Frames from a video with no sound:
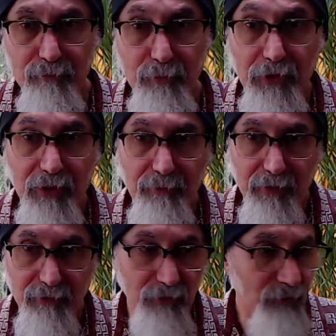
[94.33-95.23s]
bookkeeping,
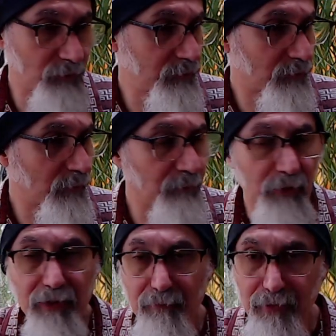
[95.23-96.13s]
so you can do your own
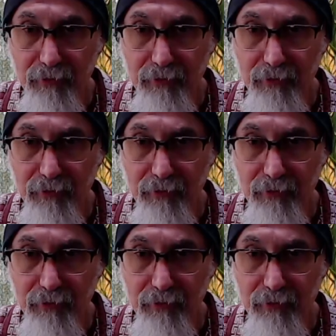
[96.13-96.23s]
bookkeeping,